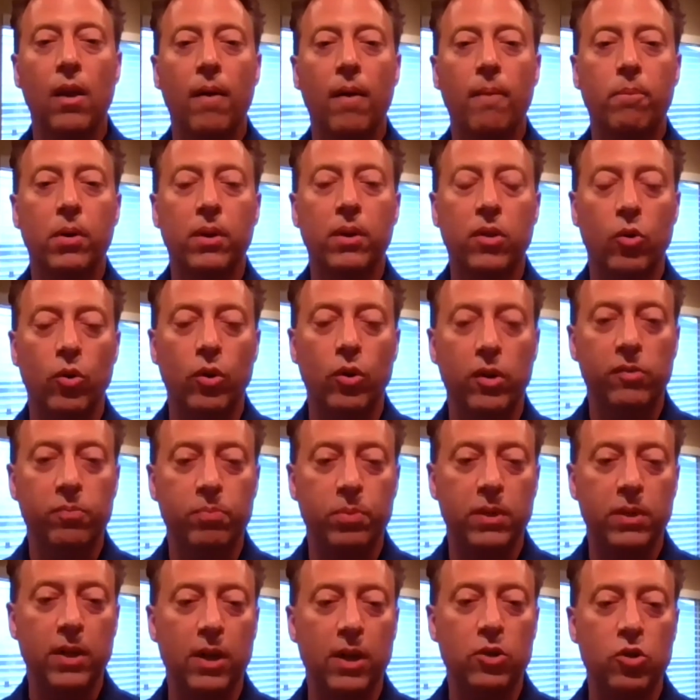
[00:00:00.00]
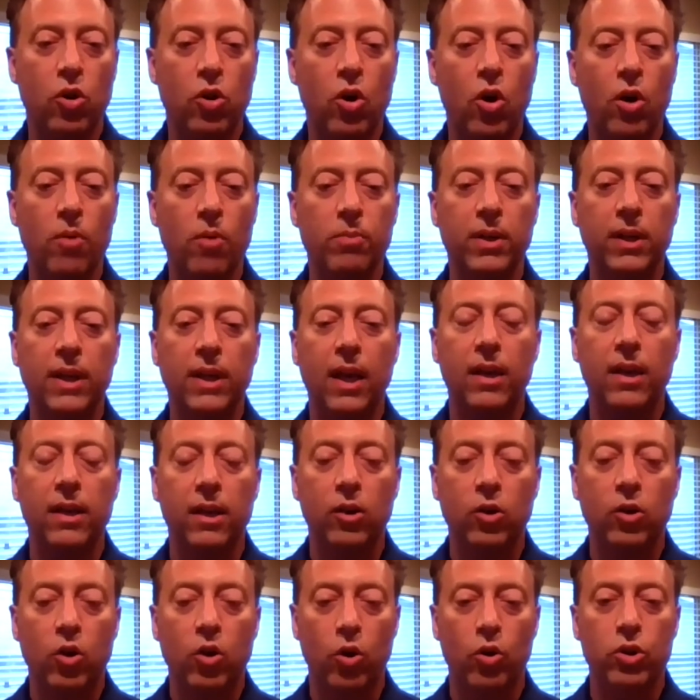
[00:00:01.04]
But there is potential harm. And again,
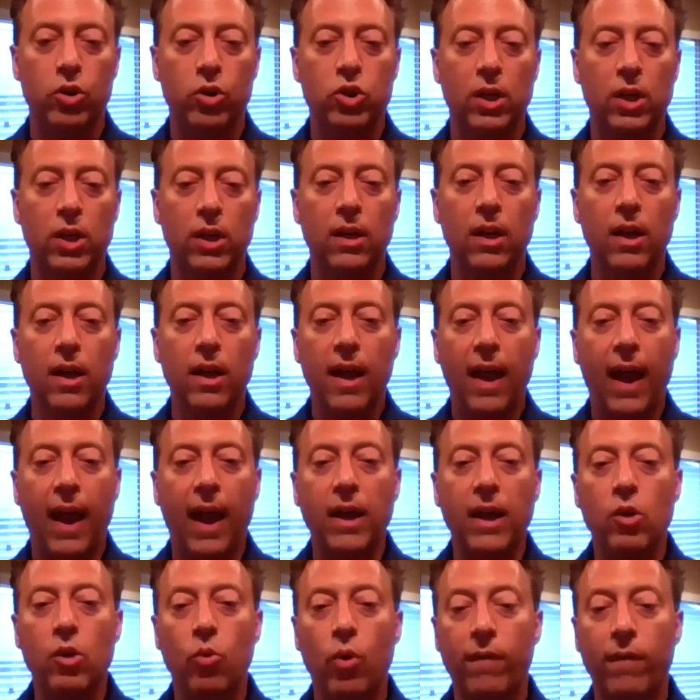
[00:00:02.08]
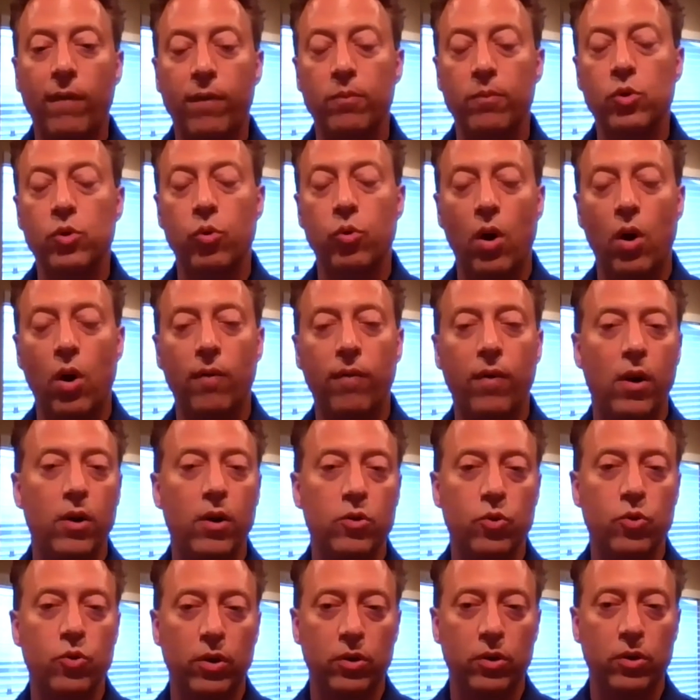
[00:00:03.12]
encouraging anywhere from
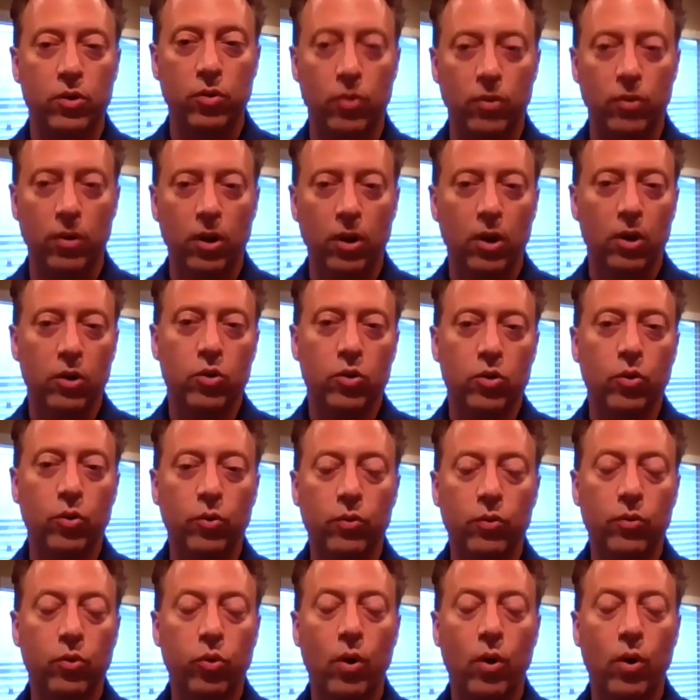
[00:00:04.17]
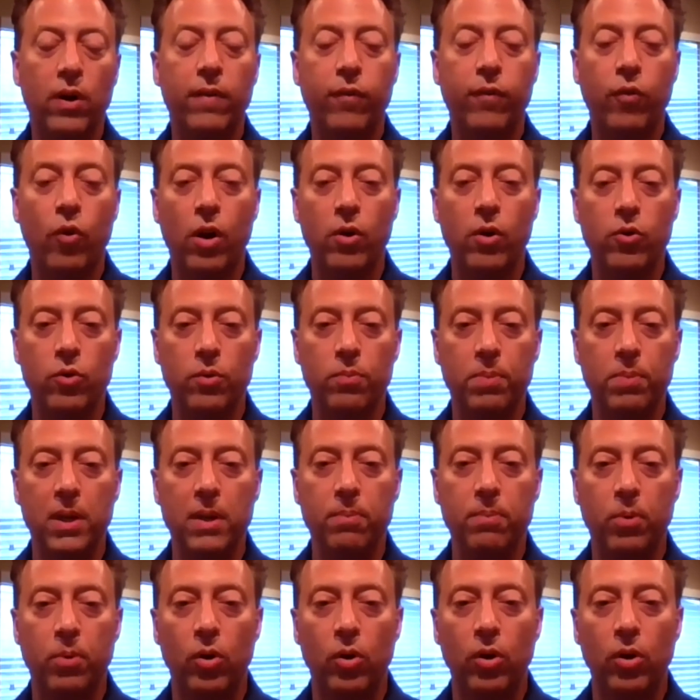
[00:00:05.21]
1,200 to 2,400
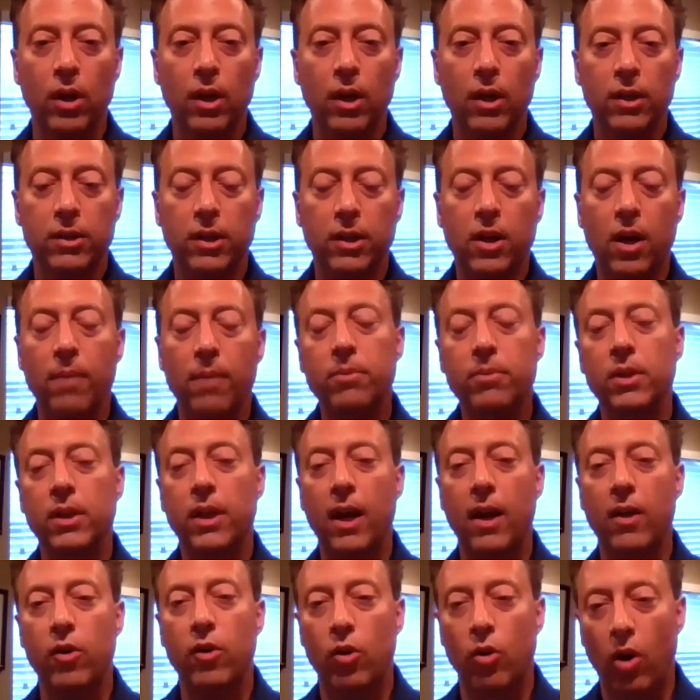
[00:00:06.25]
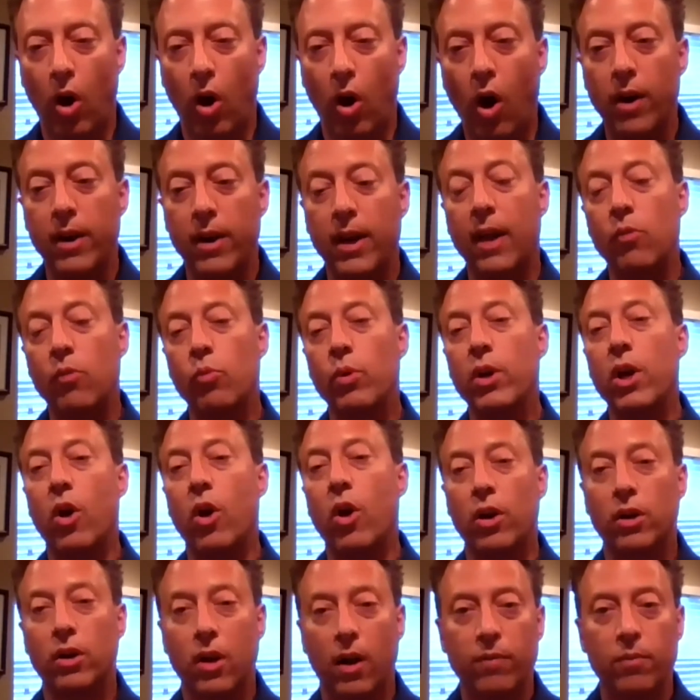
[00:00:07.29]
people to come together on, and we are
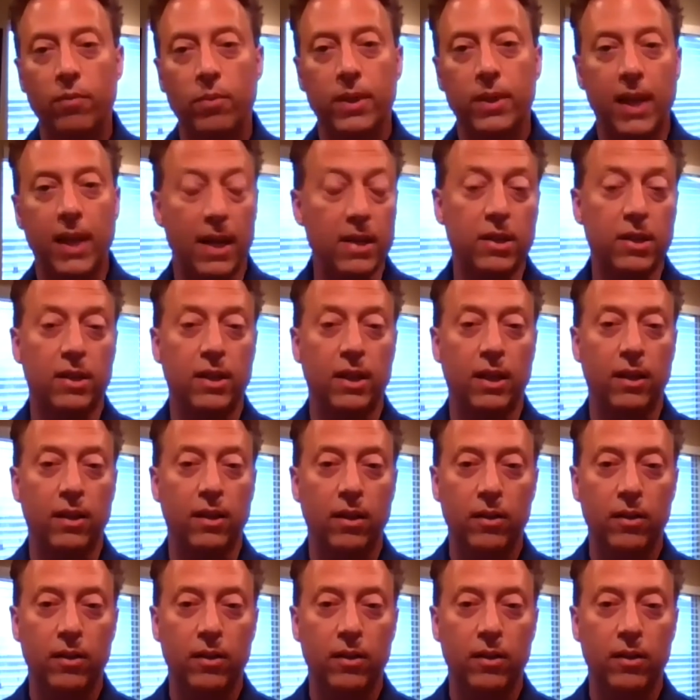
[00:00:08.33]
a government entity